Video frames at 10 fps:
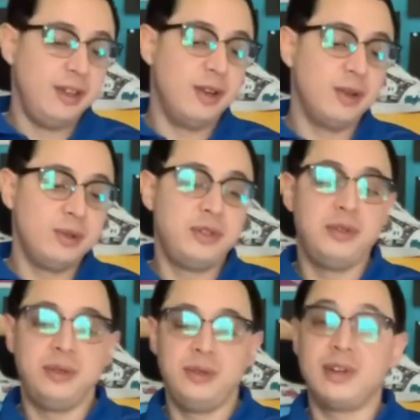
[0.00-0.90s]
No
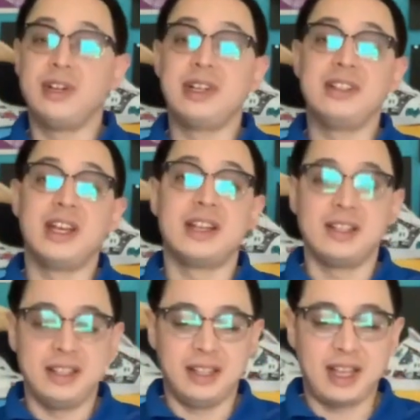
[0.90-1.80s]
two are
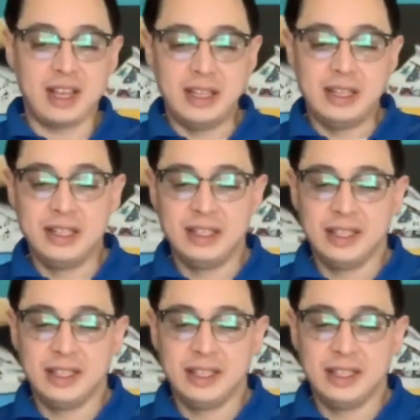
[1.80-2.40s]
exactly alike,